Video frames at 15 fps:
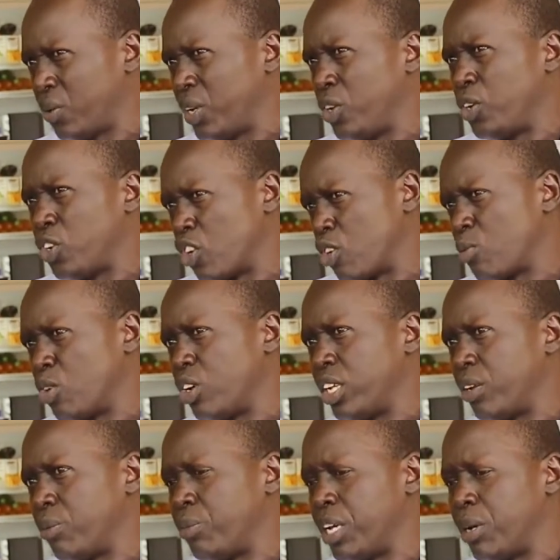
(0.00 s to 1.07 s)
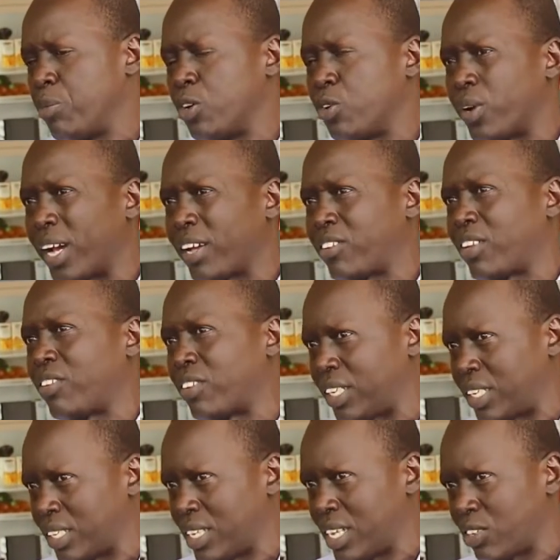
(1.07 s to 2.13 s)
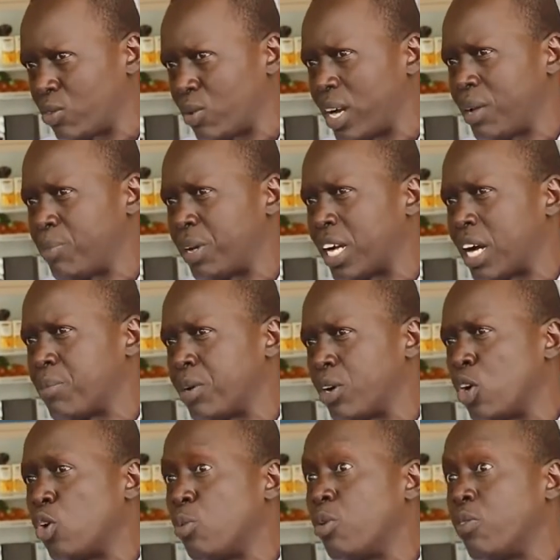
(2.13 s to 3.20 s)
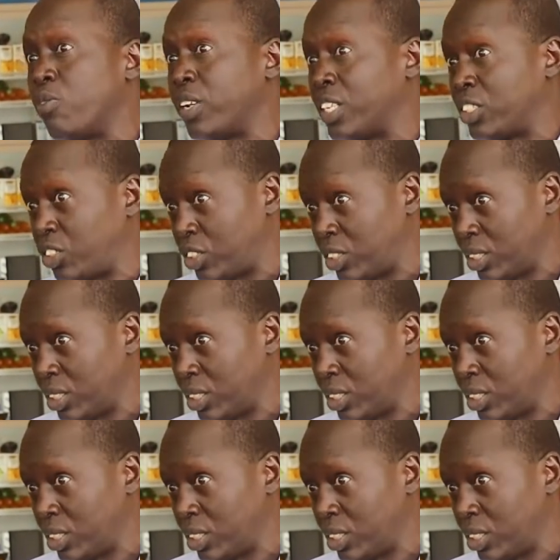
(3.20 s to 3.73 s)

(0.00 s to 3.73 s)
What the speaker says: We normally be able to access it. That's why it become a global village.